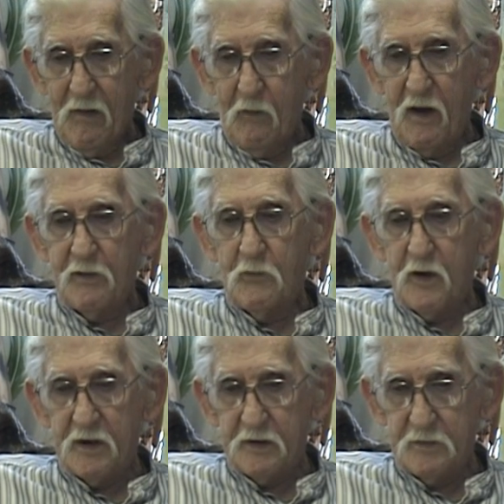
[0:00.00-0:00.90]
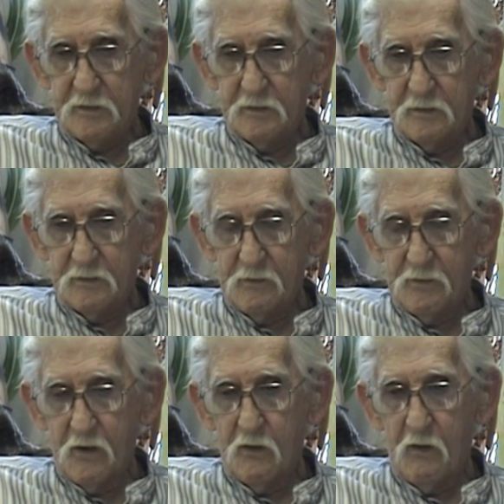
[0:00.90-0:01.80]
Whitebread,
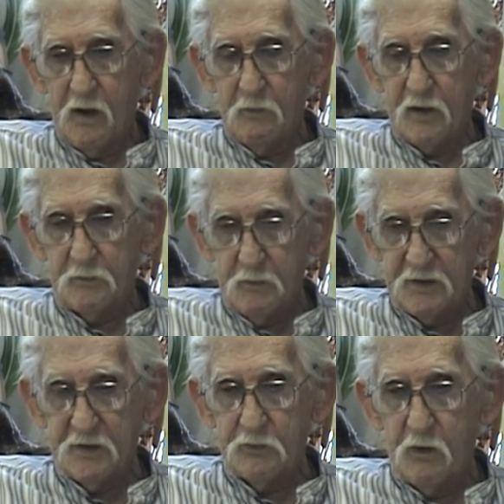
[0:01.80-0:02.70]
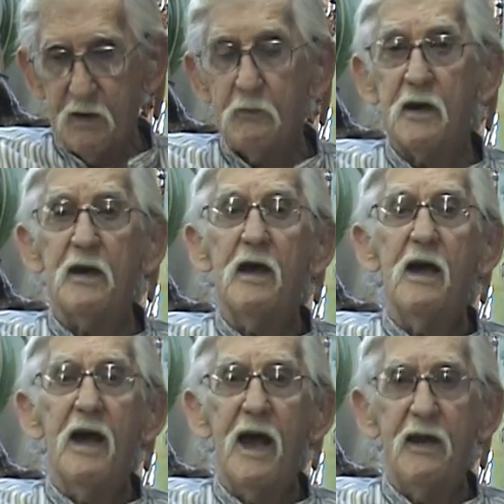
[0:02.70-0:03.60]
Daryl Whitebread, Mrs. Whitebread
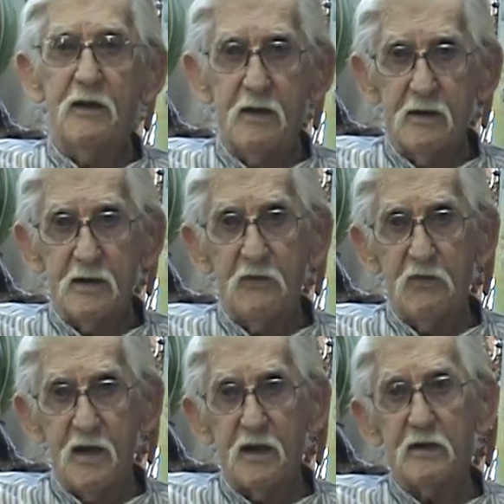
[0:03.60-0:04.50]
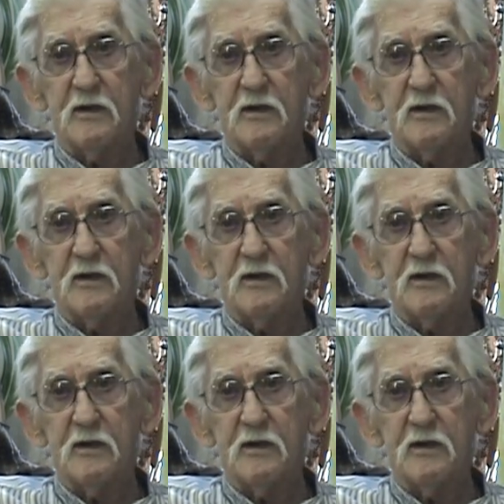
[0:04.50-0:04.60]
had a cafe in